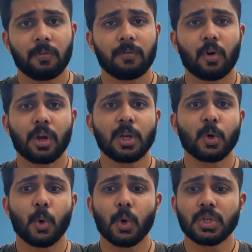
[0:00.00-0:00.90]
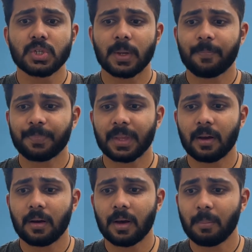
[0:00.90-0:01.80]
foreign coach,
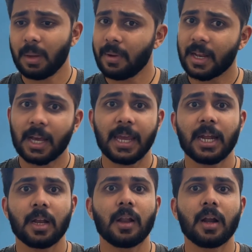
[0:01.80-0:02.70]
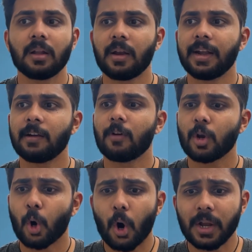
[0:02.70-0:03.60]
maybe an underrated
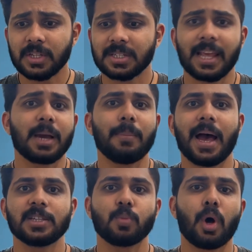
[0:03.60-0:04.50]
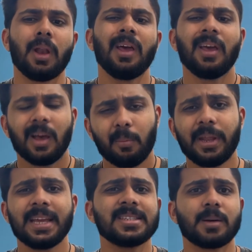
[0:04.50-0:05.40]
one, or just like a baseball?
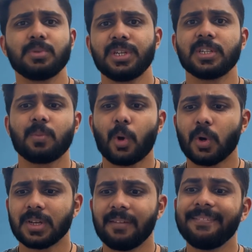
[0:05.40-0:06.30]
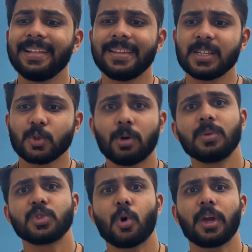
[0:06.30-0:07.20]
Bring in some changes, because I feel there's so
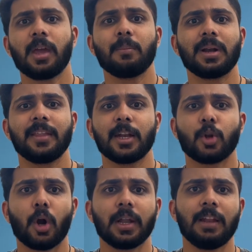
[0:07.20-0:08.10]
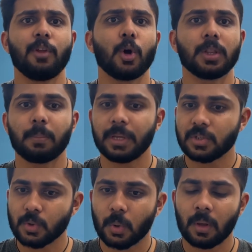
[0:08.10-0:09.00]
much talking but they are not delivering on the pitch.
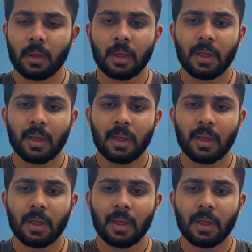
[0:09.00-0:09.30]
So